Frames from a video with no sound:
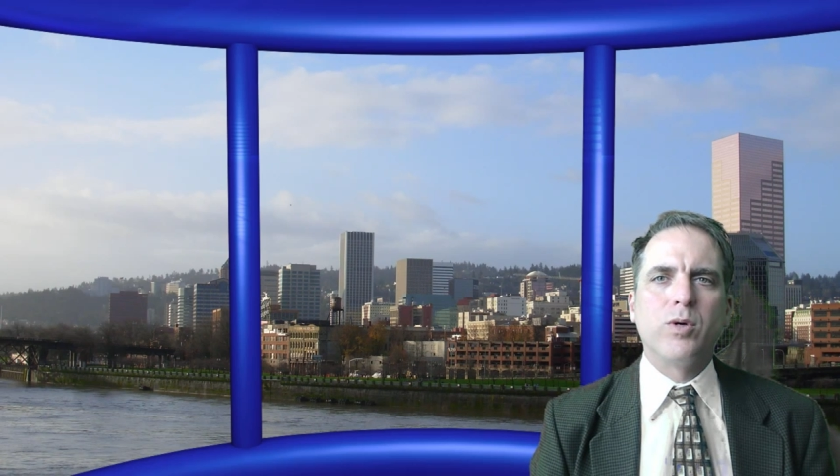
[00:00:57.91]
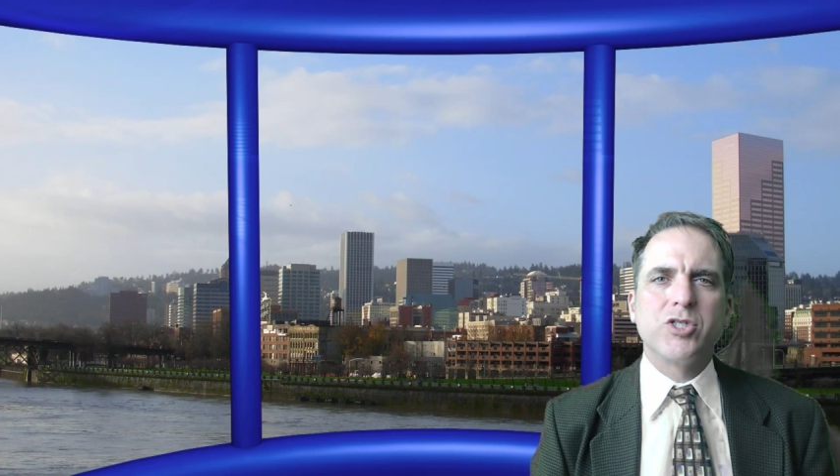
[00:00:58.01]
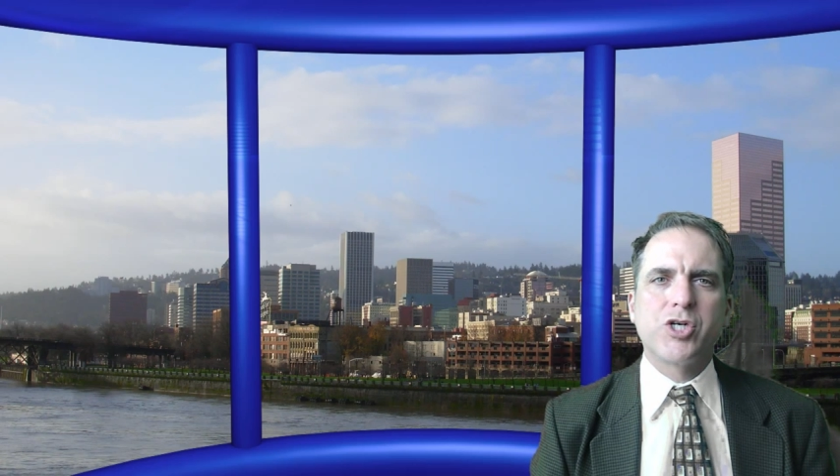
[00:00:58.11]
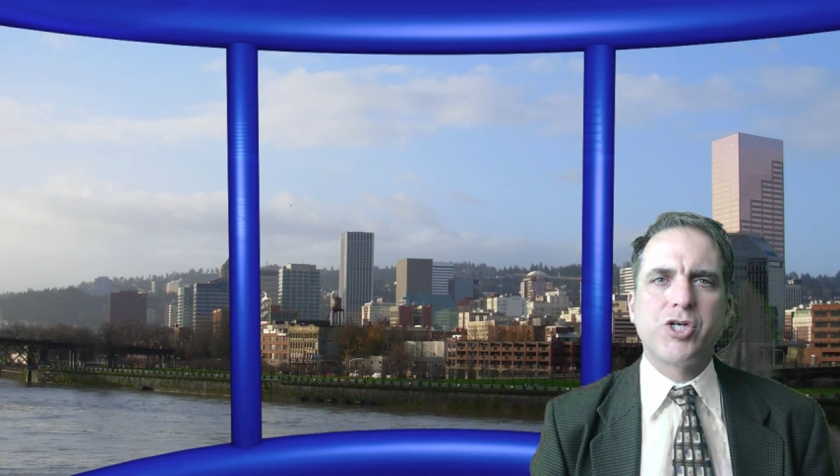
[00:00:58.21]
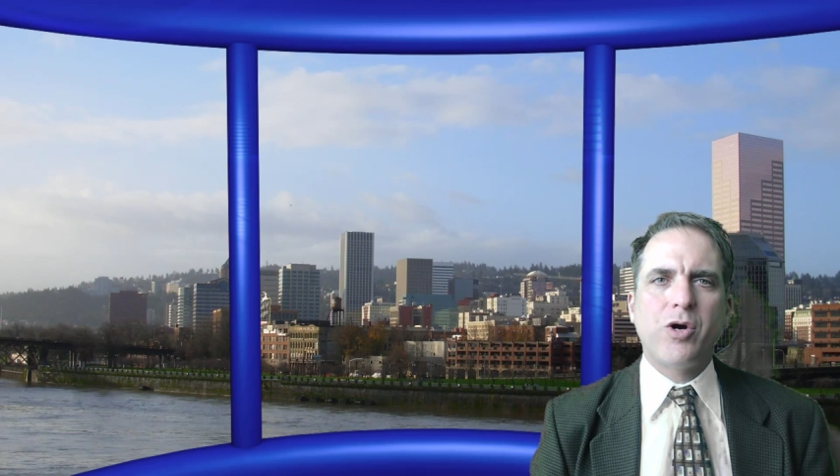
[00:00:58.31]

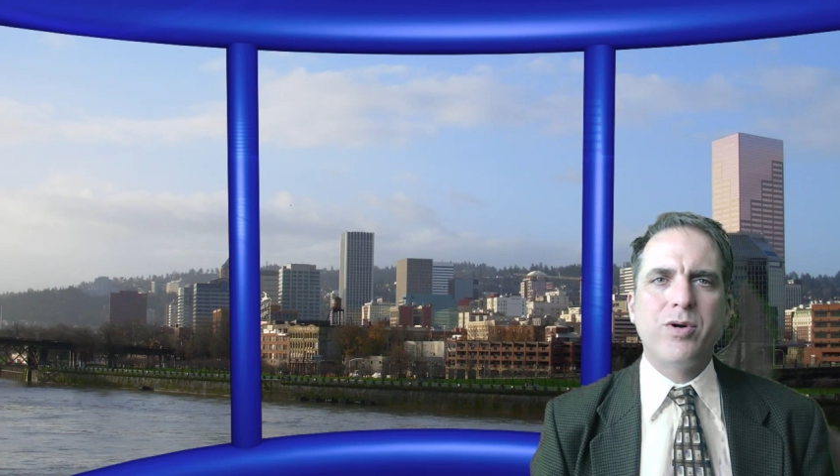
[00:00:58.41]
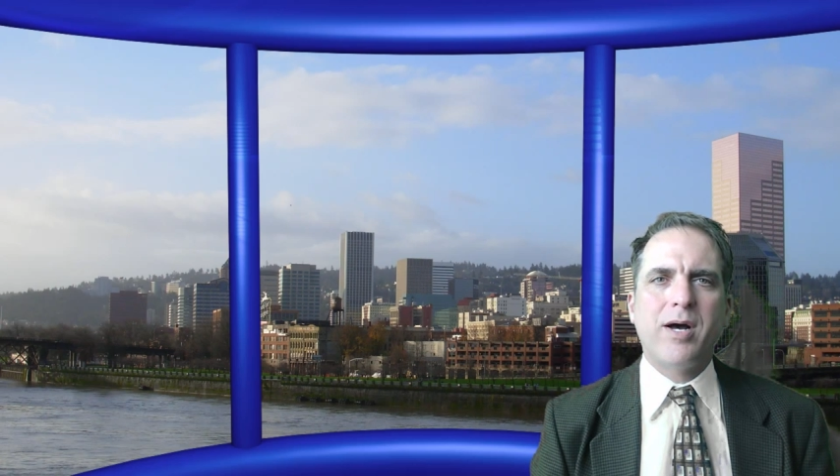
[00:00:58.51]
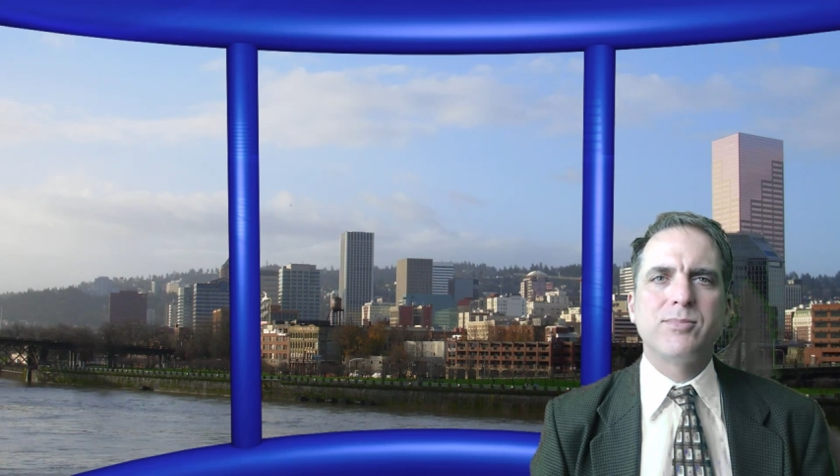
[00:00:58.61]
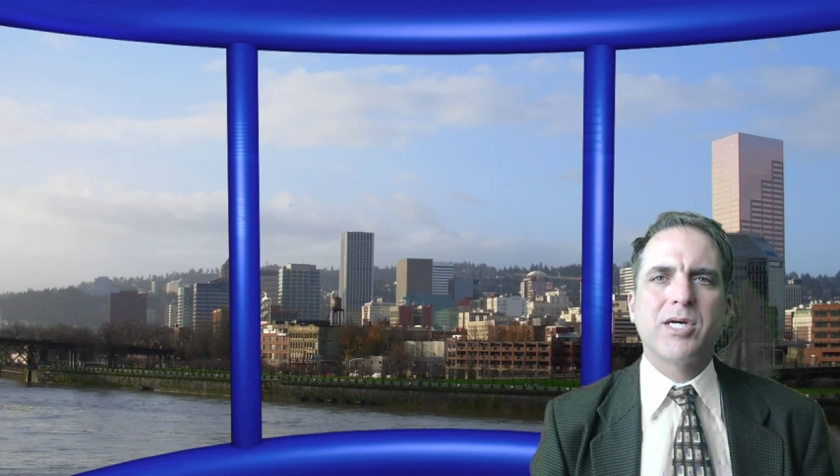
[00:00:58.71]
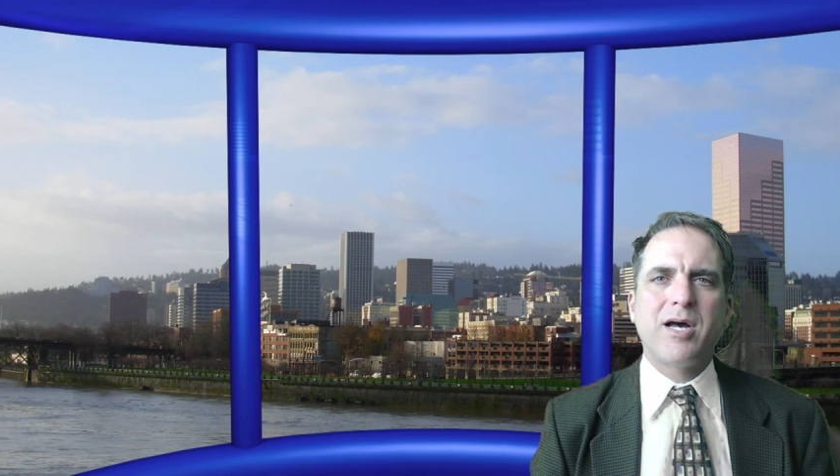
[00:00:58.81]
which showed
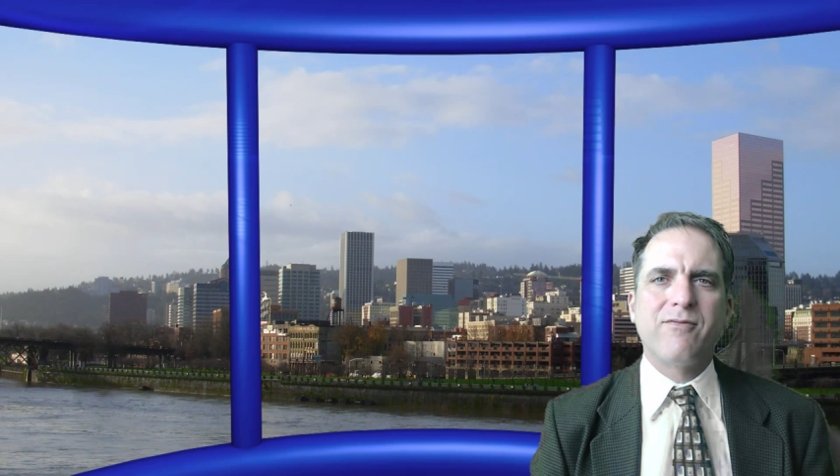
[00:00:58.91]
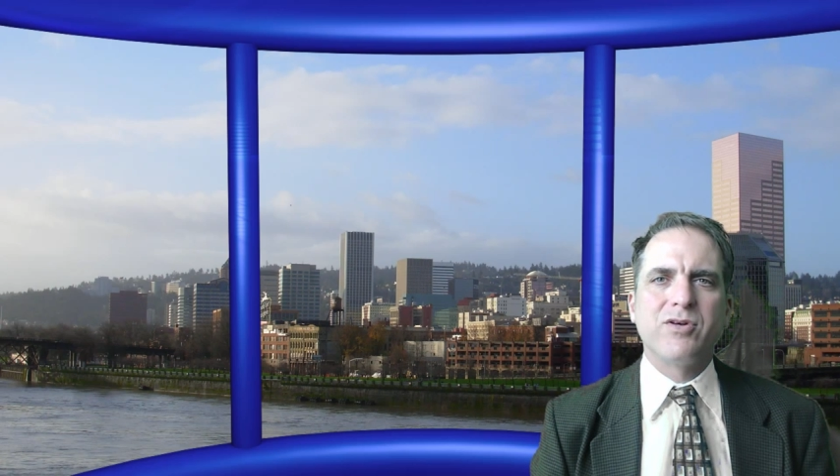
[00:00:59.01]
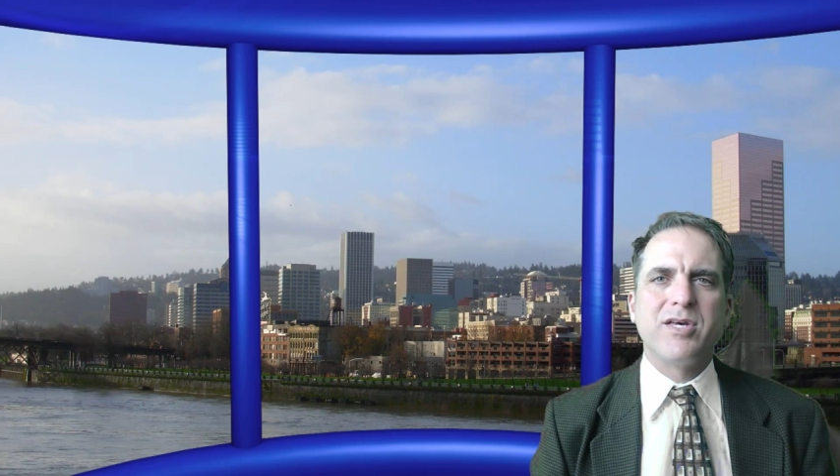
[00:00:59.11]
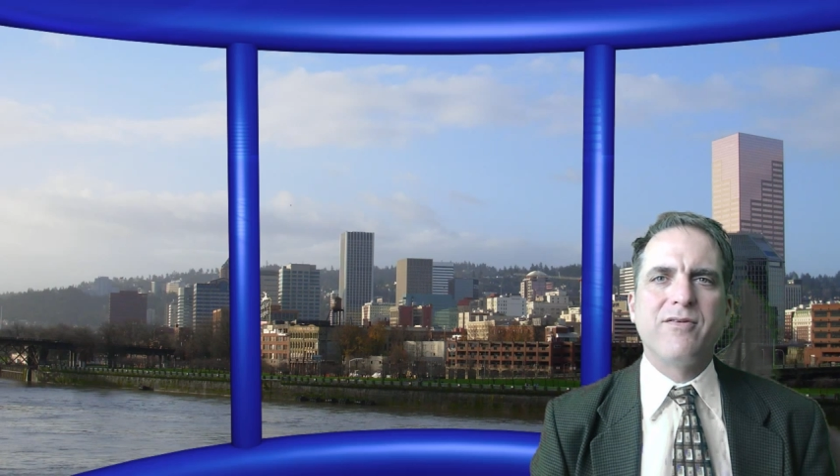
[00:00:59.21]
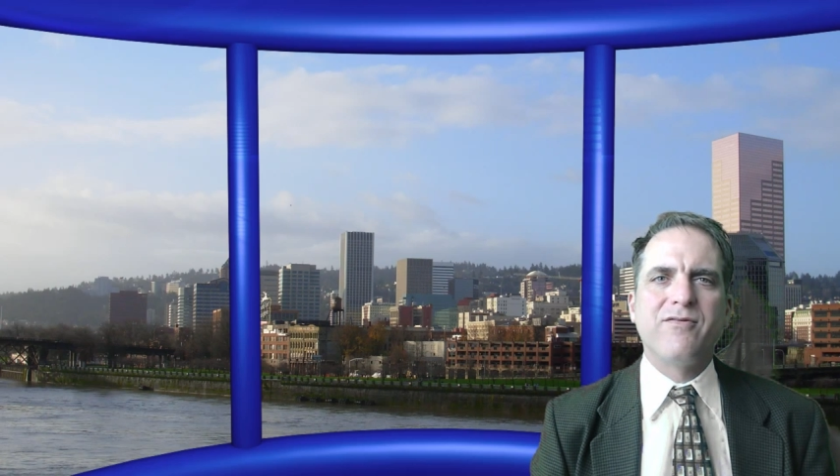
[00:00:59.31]
up to
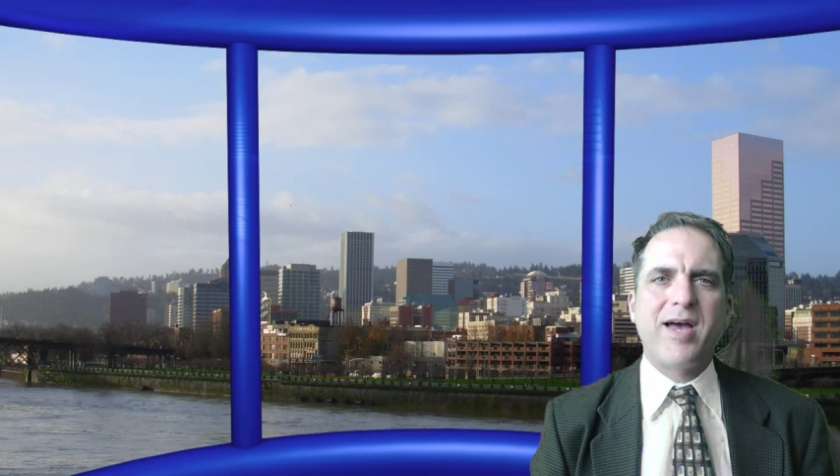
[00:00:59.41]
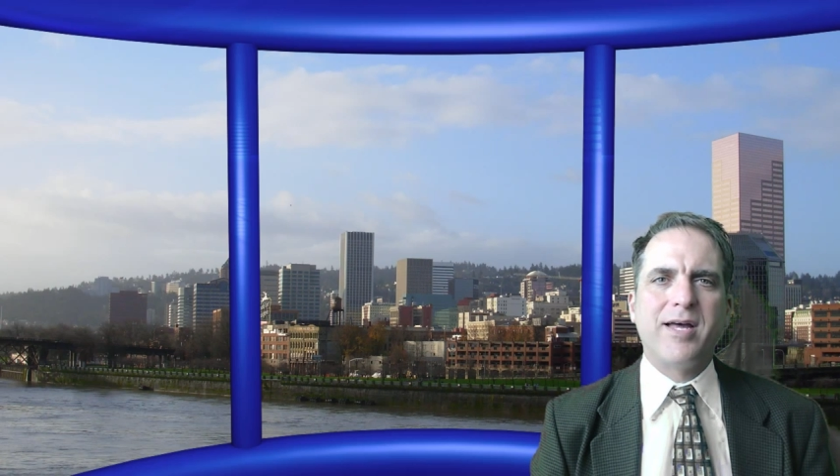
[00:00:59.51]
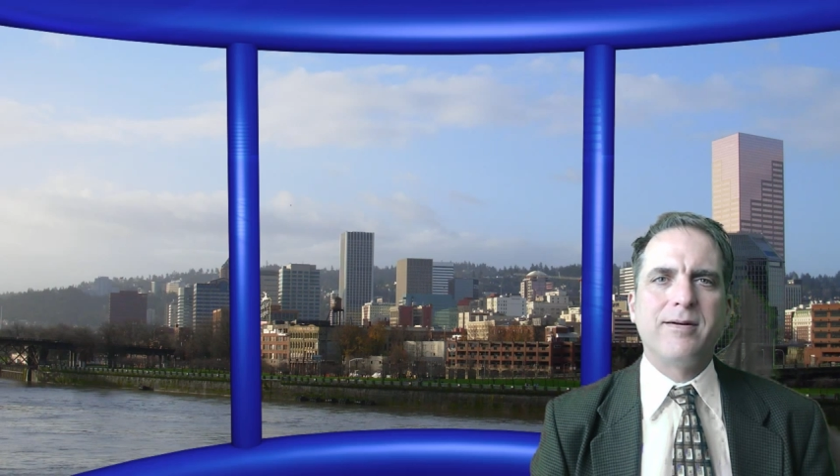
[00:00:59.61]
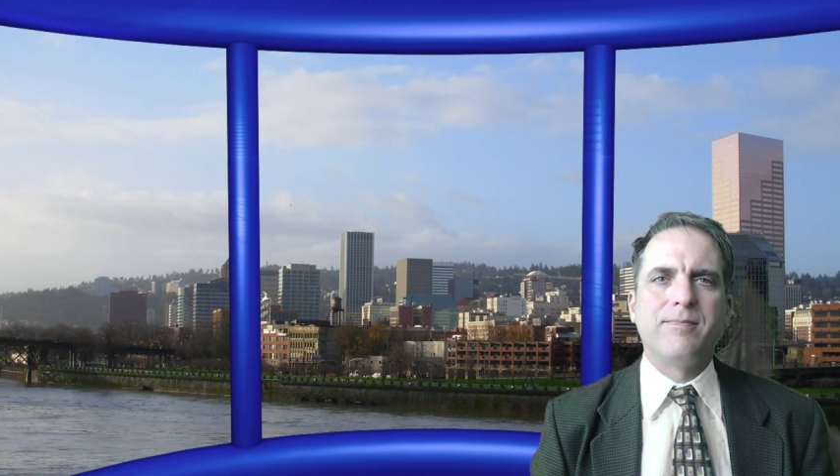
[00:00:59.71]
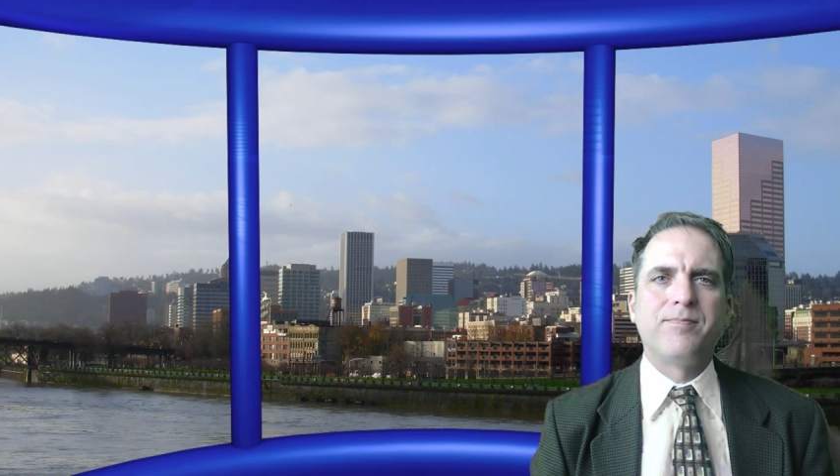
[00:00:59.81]
cover the event.